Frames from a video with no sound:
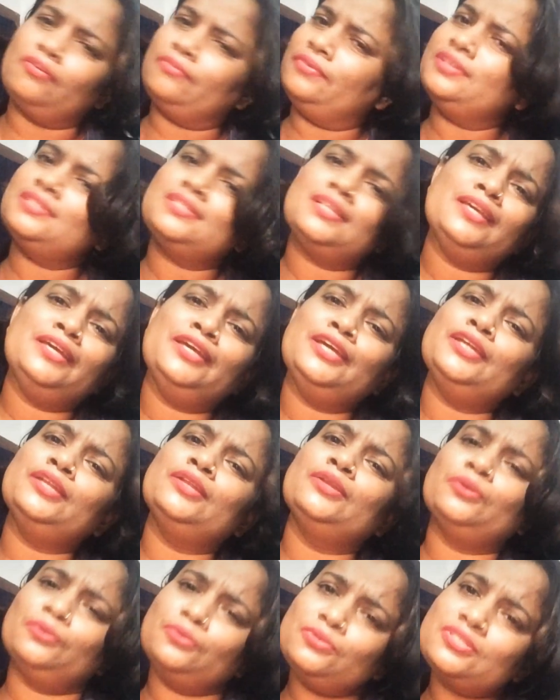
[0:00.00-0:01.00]
obviously, he
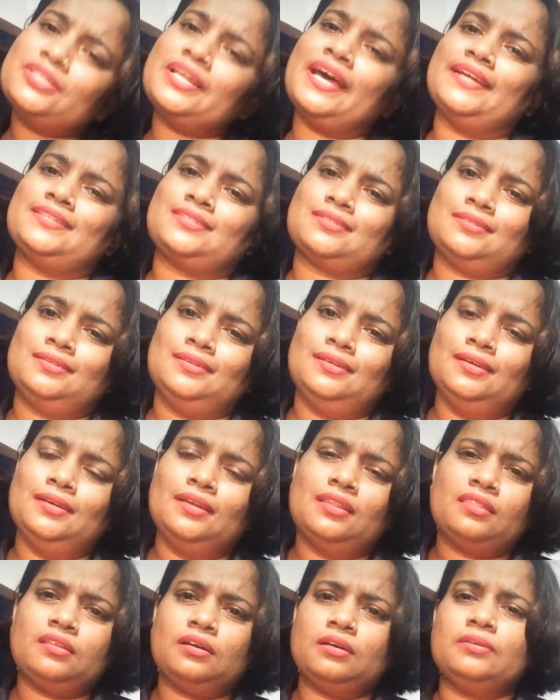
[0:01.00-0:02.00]
knows that
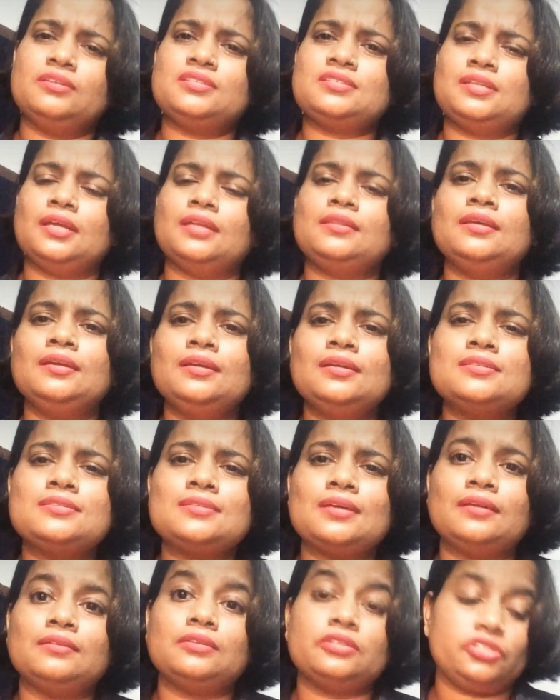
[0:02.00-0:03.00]
there is nothing
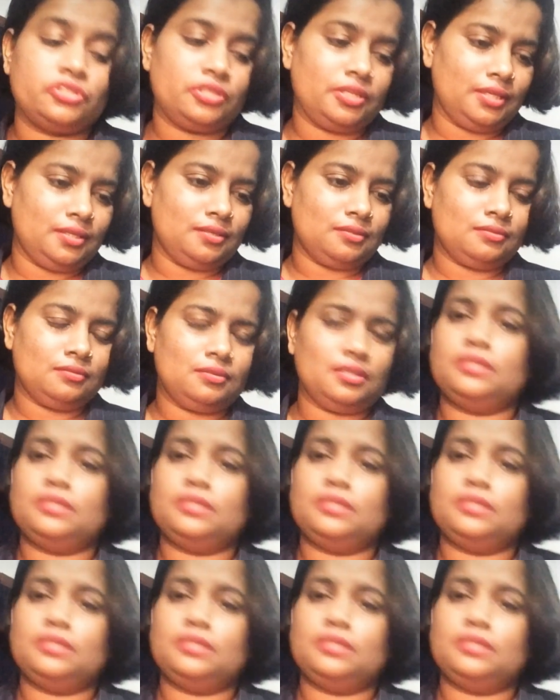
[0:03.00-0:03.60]
inside the shed.